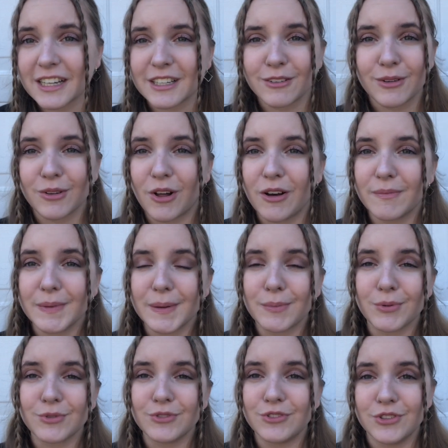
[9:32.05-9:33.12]
I know a lot of
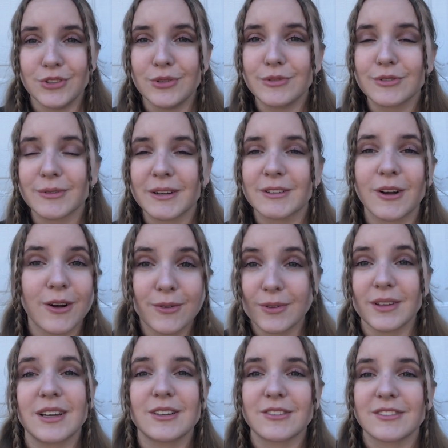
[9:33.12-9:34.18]
people do, so I
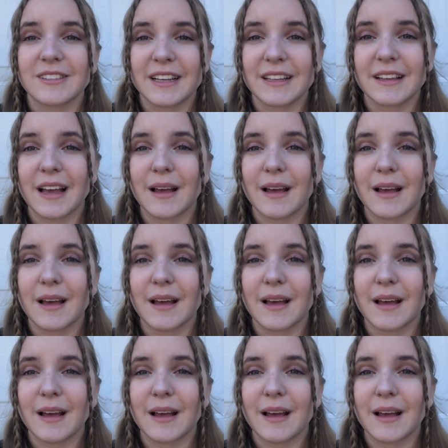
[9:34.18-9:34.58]
totally understand